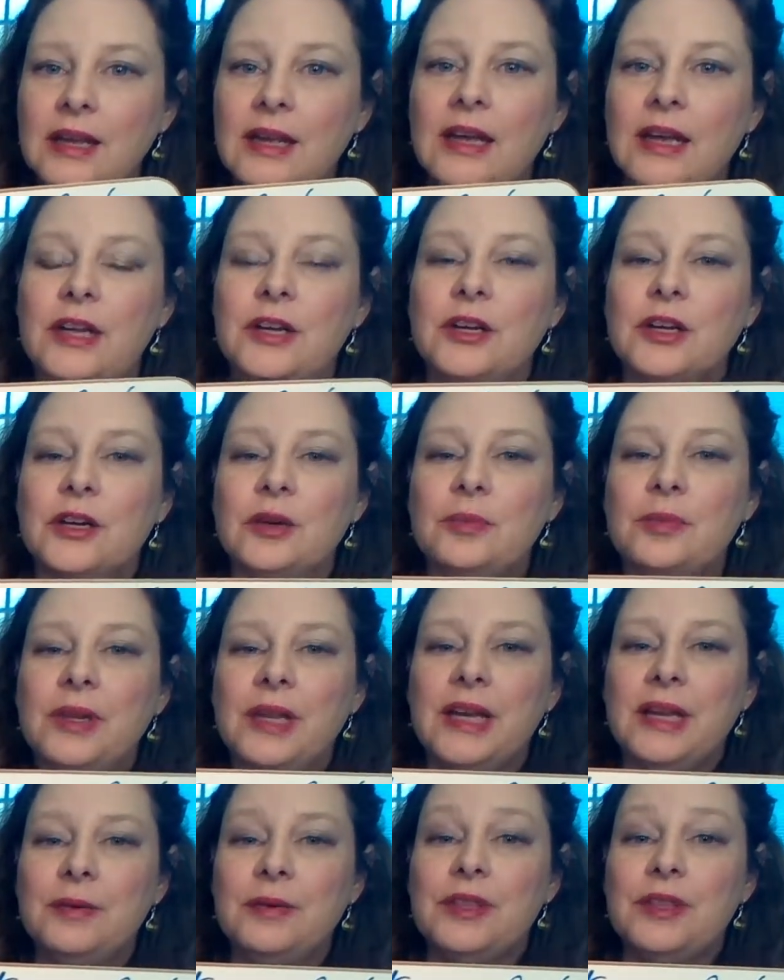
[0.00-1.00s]
and you're going to
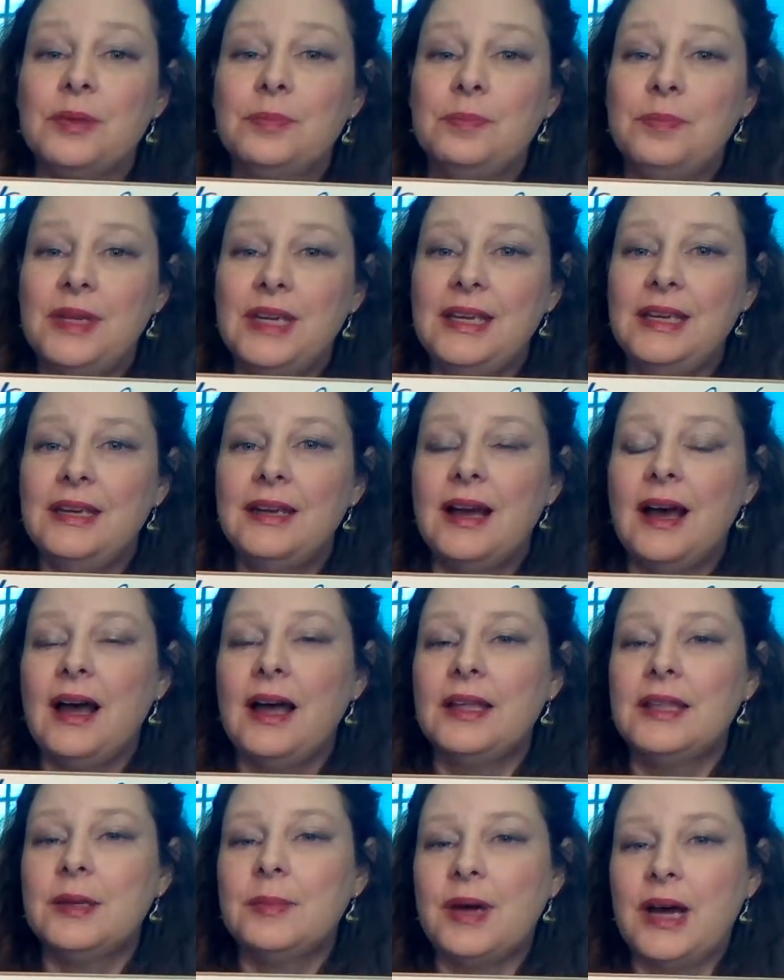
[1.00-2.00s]
play it with the B
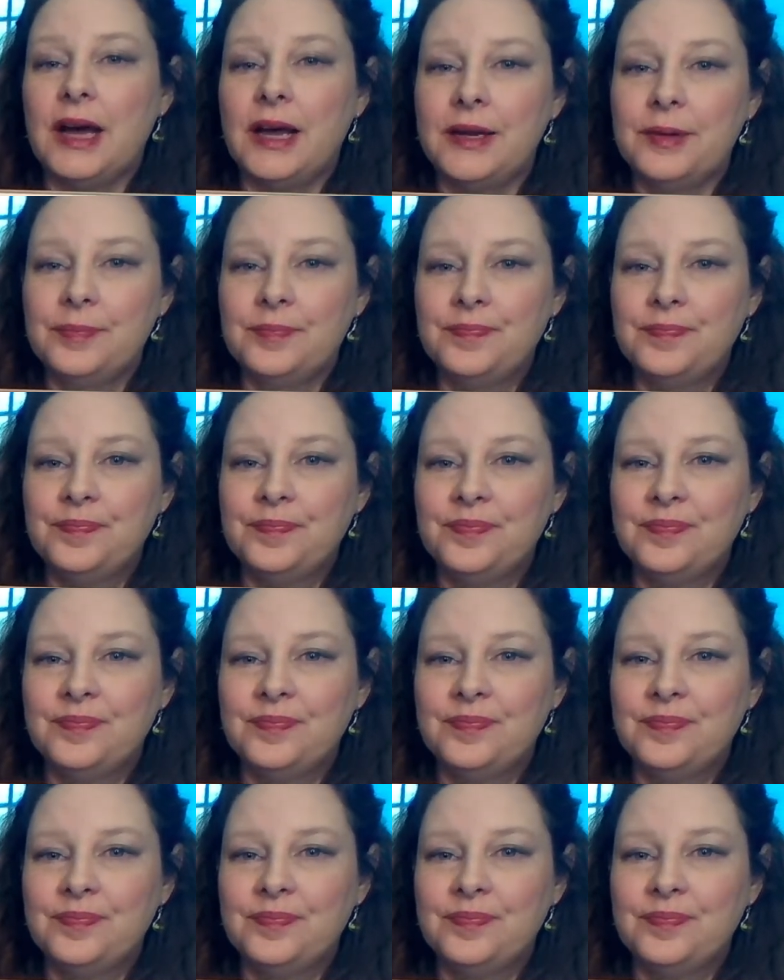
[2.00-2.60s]
on the bottom,